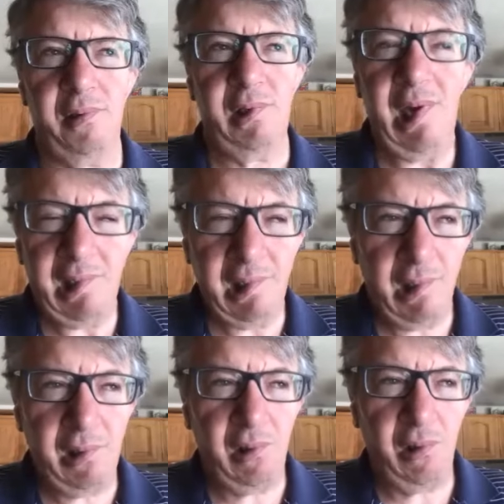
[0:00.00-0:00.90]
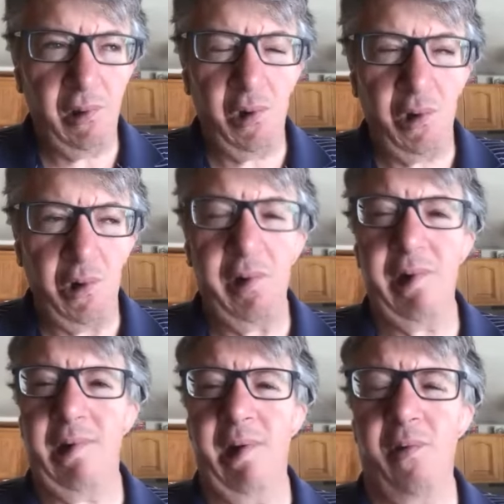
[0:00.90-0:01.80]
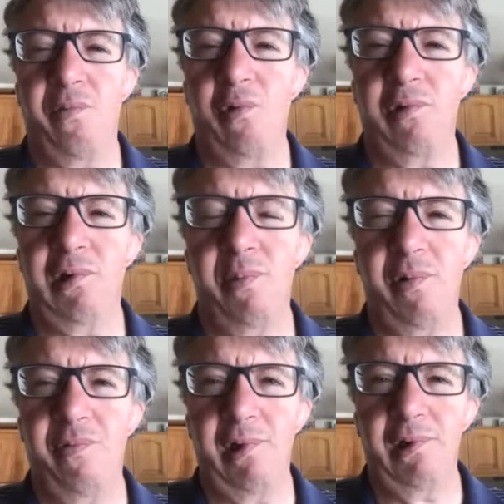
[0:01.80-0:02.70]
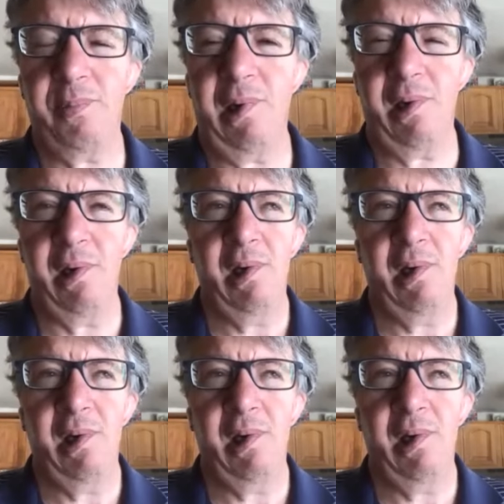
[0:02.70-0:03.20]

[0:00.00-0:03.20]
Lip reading: technical learning here for some of us, but